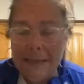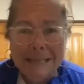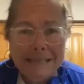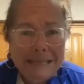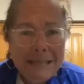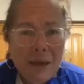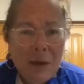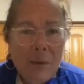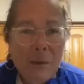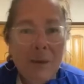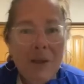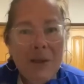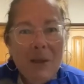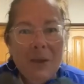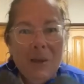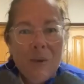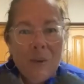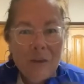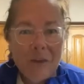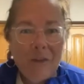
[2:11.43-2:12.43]
So
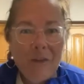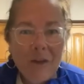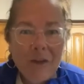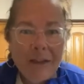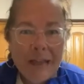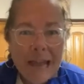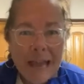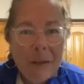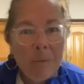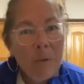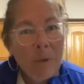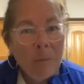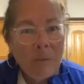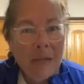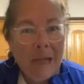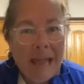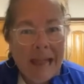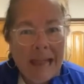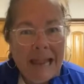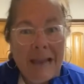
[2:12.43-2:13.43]
with our game we're
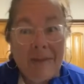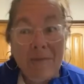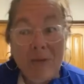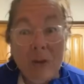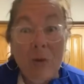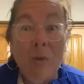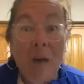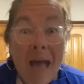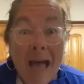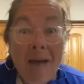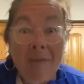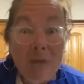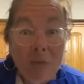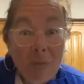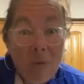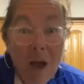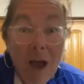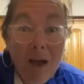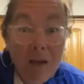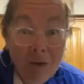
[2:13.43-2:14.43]
playing, if you have a
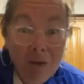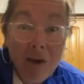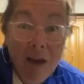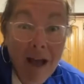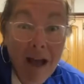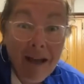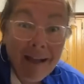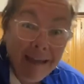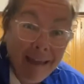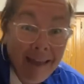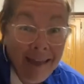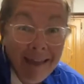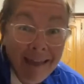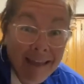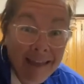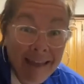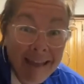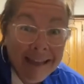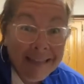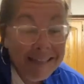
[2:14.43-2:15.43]
Rockcrok,
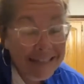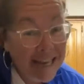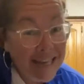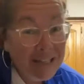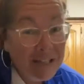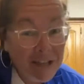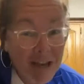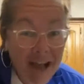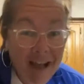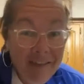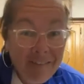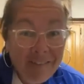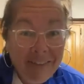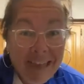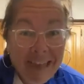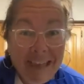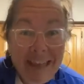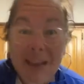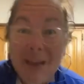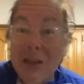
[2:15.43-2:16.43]
Dutch
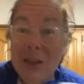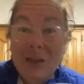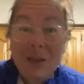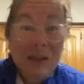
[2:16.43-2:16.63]
oven,